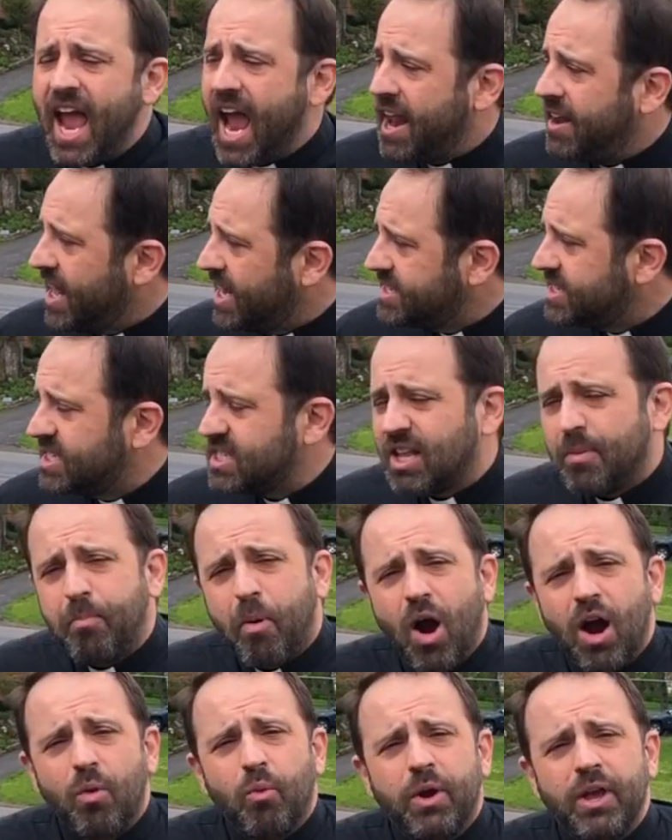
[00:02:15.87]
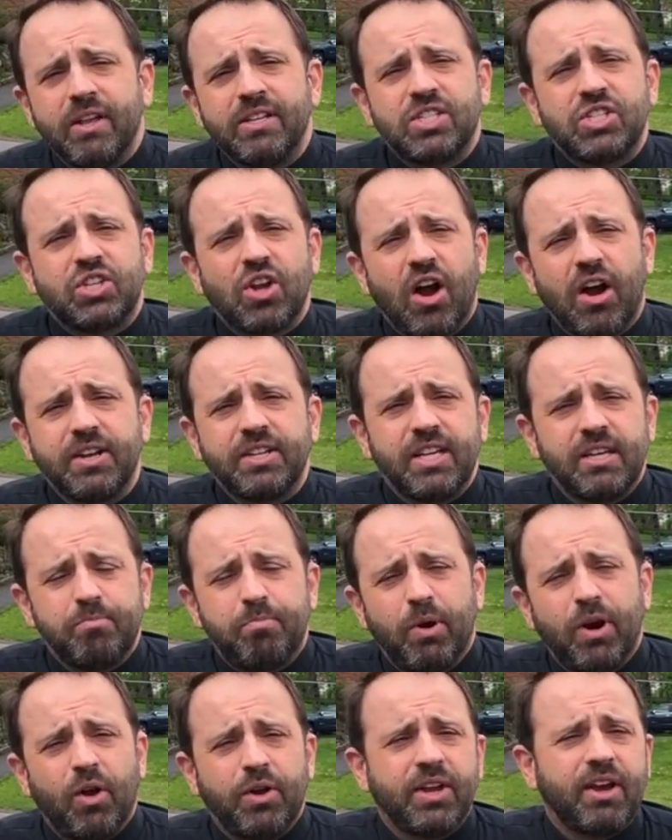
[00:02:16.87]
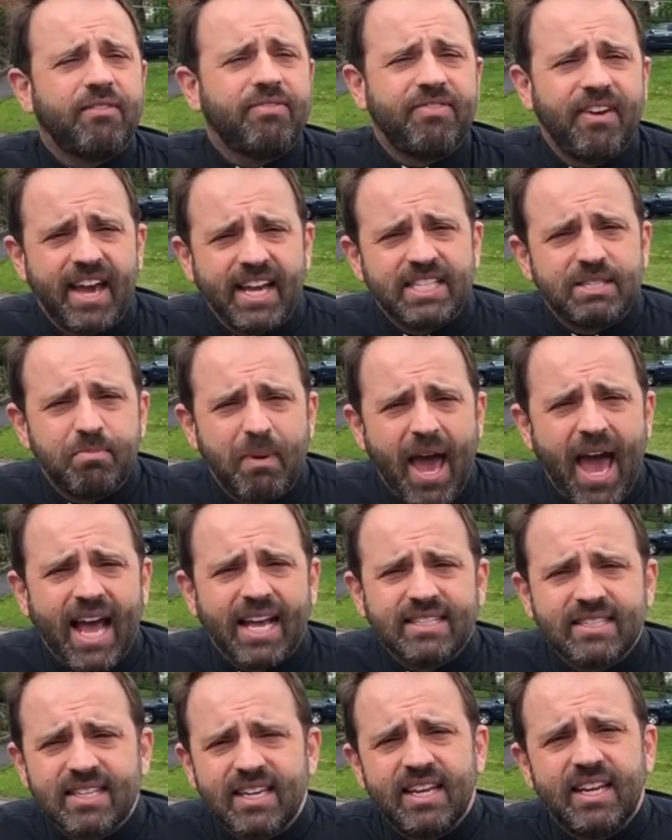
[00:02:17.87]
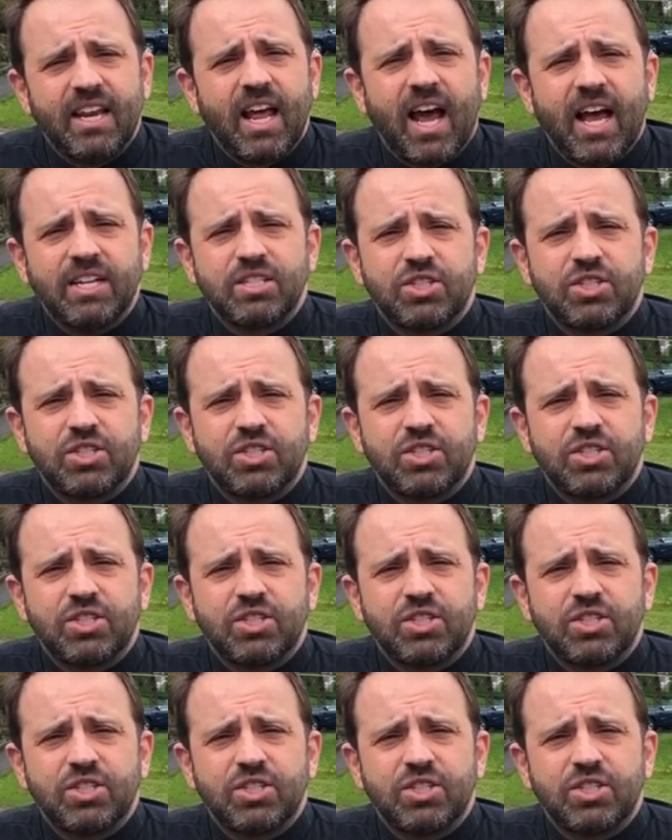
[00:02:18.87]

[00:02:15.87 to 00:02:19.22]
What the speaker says: And this is the part where you'd start and put on your face mask and